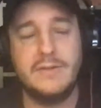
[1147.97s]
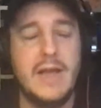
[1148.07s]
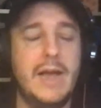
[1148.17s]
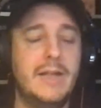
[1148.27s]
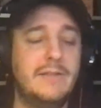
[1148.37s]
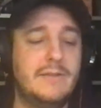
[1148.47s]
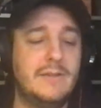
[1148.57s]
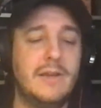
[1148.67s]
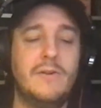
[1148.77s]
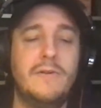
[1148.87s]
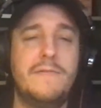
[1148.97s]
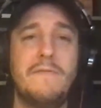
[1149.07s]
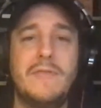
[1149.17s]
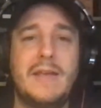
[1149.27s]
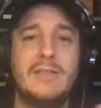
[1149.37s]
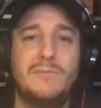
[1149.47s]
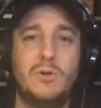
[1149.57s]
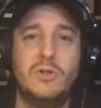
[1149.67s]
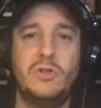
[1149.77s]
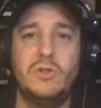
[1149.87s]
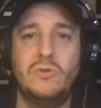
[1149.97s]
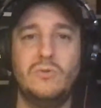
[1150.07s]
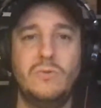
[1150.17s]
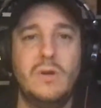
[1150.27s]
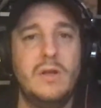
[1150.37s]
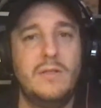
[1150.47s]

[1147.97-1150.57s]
And if everything gets pushed to